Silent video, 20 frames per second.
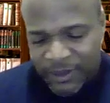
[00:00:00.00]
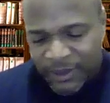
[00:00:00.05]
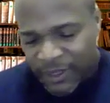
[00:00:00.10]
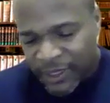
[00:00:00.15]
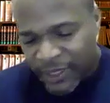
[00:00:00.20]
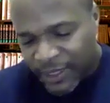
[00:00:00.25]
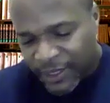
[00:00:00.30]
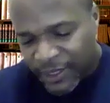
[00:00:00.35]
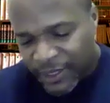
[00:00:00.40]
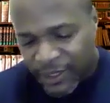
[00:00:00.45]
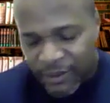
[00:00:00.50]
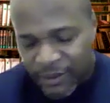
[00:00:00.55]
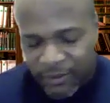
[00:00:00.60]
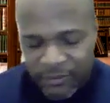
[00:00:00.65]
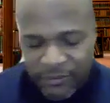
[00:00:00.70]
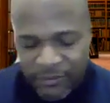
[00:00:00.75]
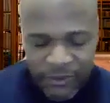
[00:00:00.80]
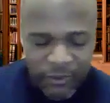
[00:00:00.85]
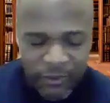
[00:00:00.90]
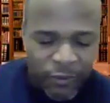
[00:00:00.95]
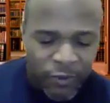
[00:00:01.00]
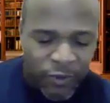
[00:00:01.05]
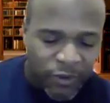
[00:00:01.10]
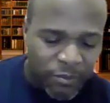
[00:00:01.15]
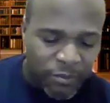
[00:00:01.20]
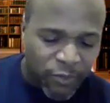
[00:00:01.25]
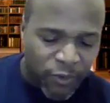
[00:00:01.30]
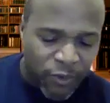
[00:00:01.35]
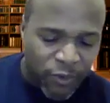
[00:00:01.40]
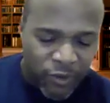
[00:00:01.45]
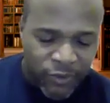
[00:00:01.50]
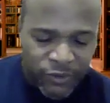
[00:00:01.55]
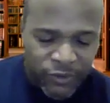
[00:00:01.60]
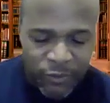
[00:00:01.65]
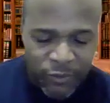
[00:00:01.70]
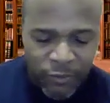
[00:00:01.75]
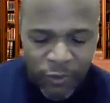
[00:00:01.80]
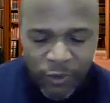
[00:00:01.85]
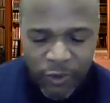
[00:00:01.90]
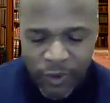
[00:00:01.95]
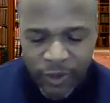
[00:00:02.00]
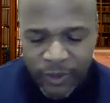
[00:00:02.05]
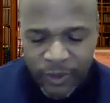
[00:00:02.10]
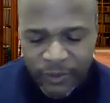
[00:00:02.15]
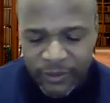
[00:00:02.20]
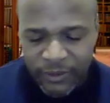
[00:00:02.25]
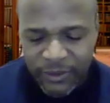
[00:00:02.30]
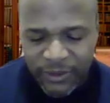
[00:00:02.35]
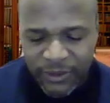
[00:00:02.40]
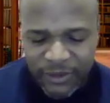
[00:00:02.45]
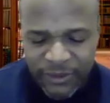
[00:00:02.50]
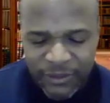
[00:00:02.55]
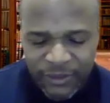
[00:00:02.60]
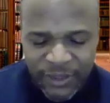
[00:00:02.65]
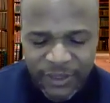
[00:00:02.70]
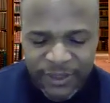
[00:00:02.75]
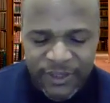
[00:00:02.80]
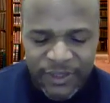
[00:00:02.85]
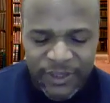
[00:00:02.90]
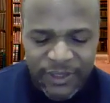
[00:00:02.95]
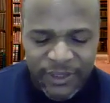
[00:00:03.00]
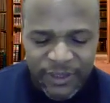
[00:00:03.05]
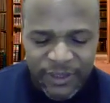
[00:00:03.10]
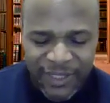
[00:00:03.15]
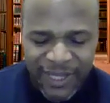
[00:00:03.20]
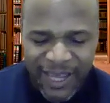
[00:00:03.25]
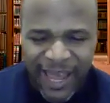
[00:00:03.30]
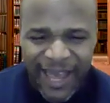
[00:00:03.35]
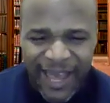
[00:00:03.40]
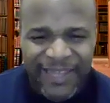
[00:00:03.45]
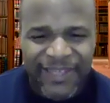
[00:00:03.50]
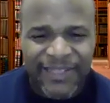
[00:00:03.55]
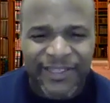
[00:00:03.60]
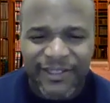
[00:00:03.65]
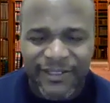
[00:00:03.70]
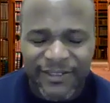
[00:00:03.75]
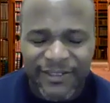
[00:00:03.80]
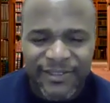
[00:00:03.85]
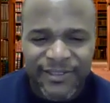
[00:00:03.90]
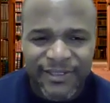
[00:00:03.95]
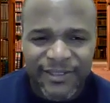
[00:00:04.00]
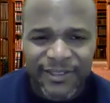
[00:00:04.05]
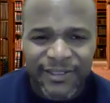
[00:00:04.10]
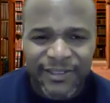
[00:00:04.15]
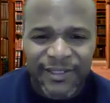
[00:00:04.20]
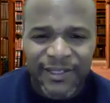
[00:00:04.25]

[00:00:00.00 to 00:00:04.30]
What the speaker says: leaning toward more toward just kindness.